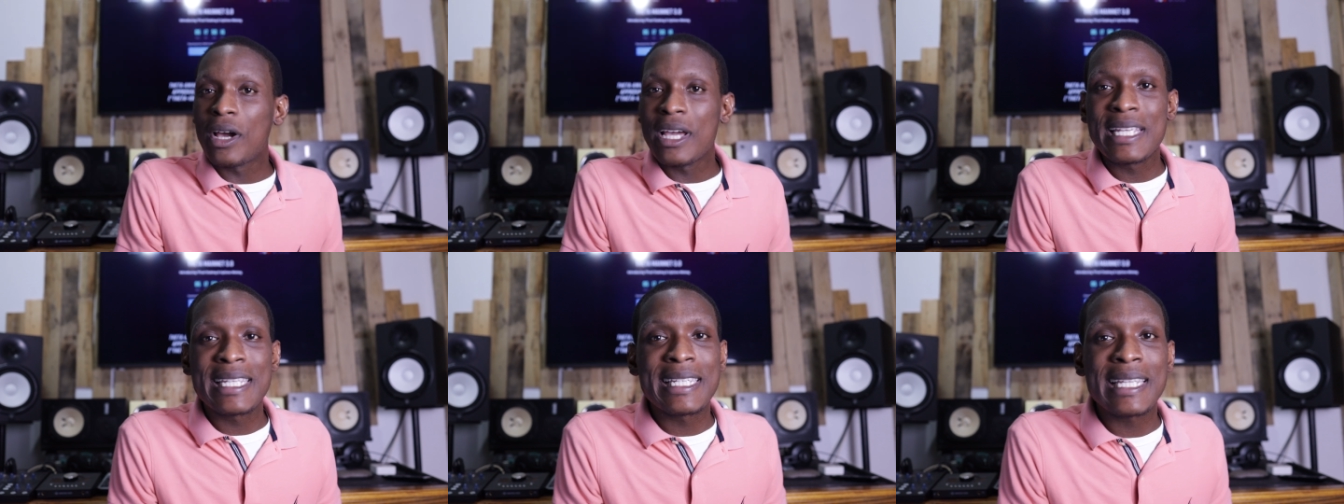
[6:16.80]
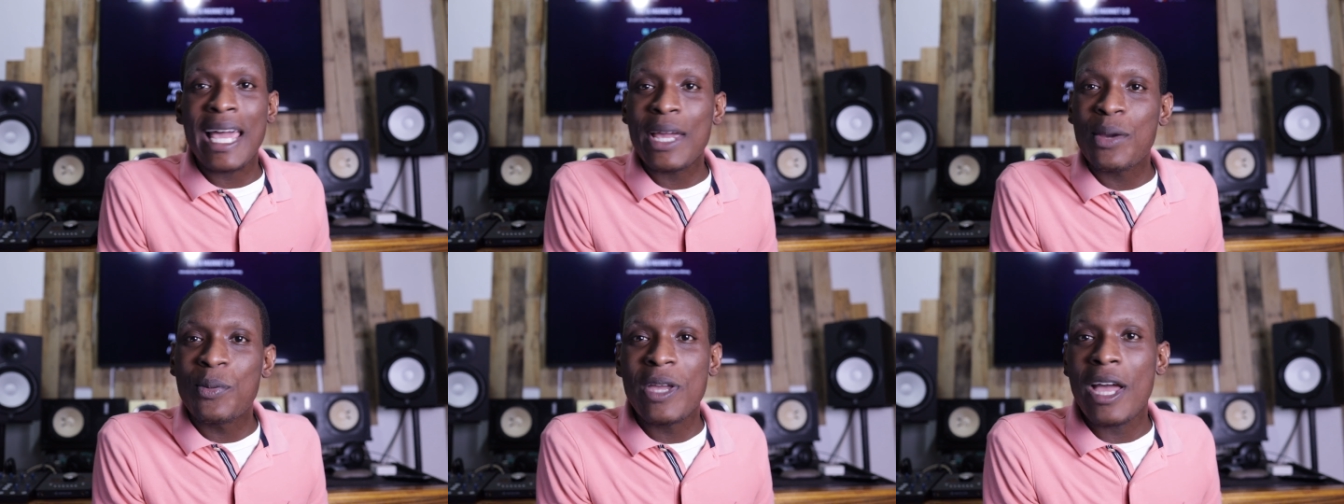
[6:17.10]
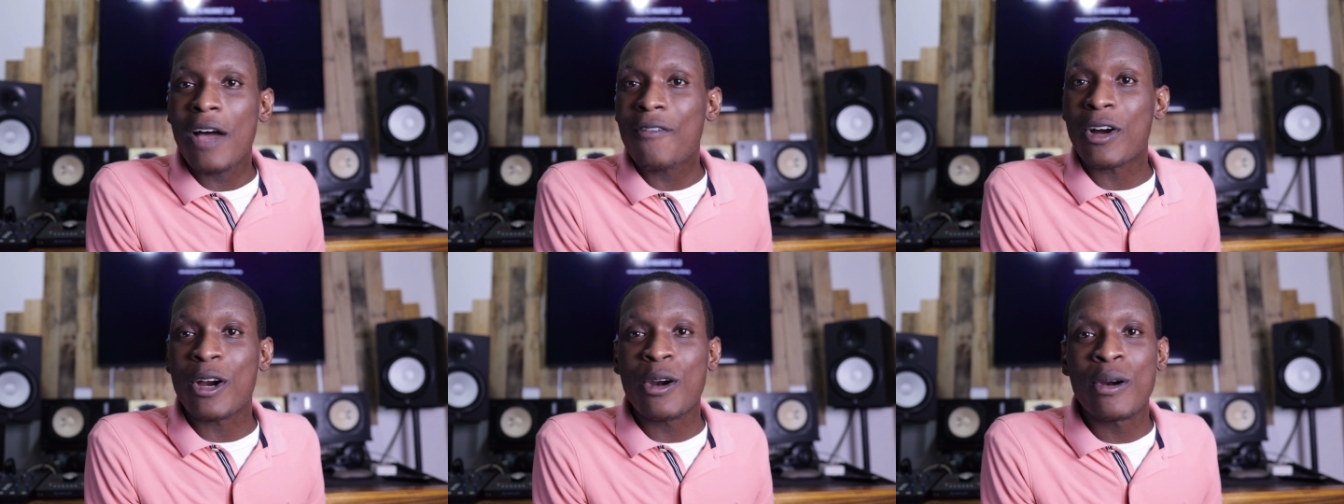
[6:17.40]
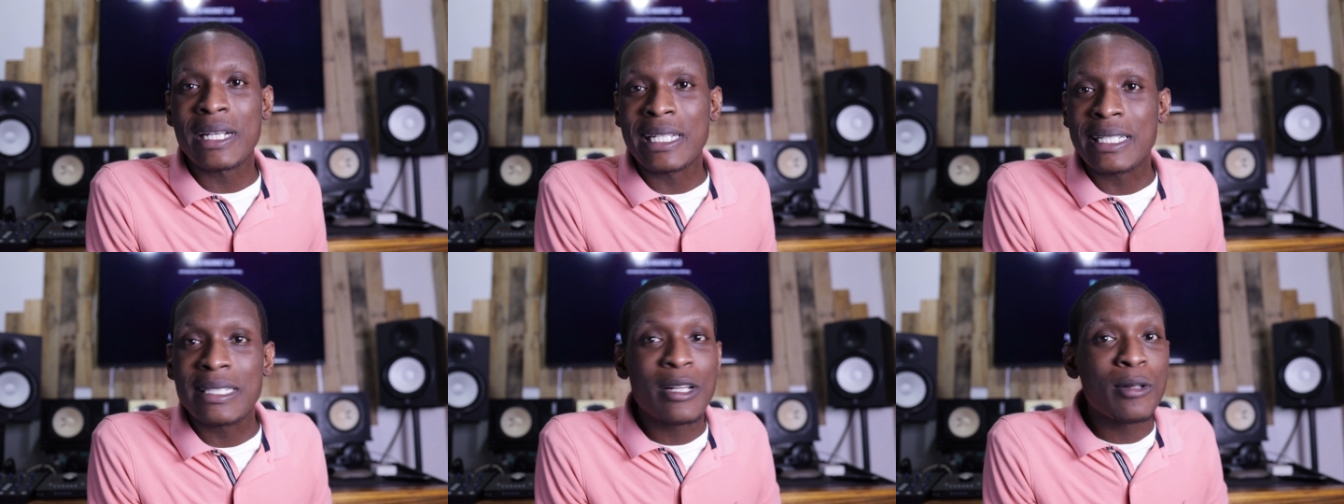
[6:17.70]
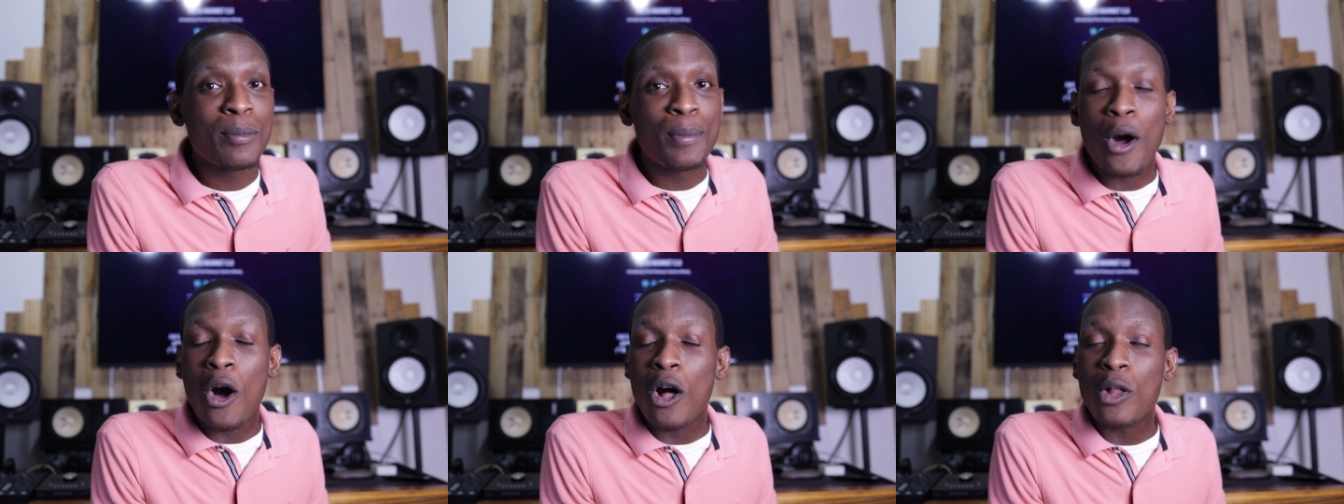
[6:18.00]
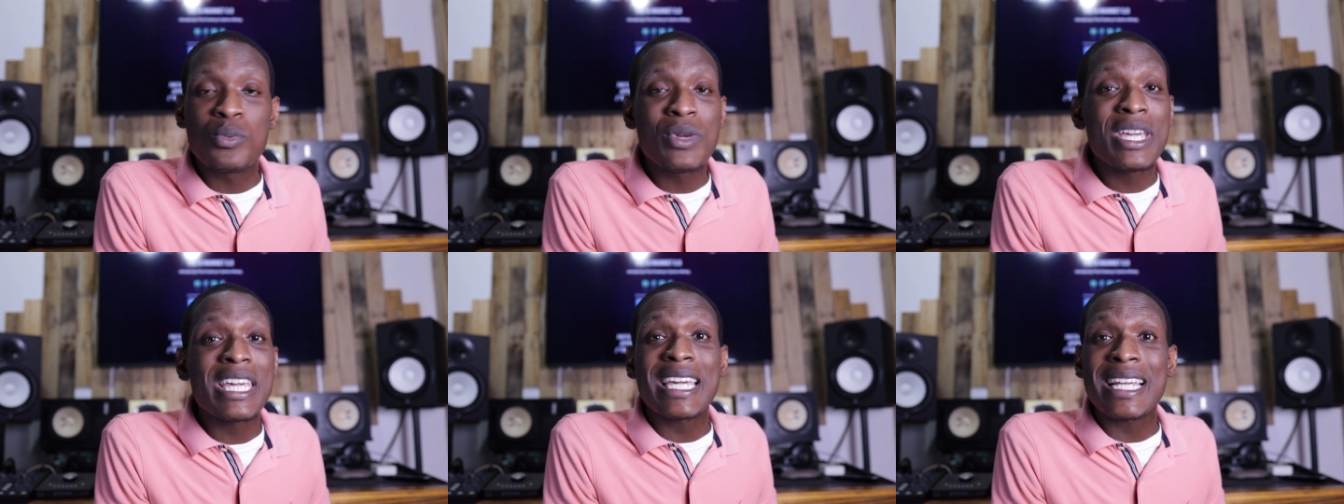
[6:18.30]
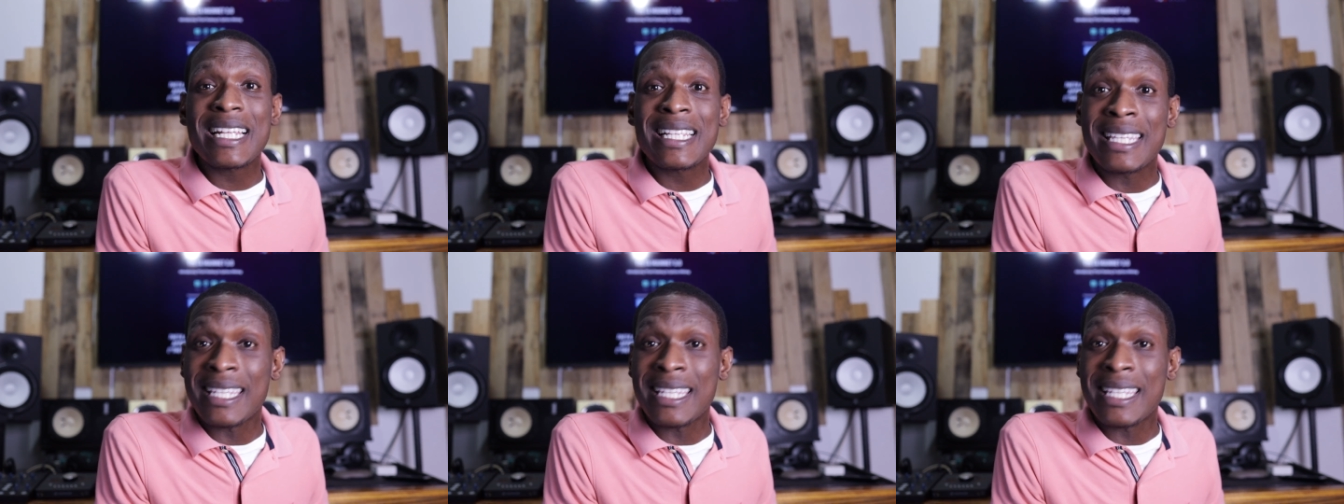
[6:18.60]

It's like we have a crystal ball. We can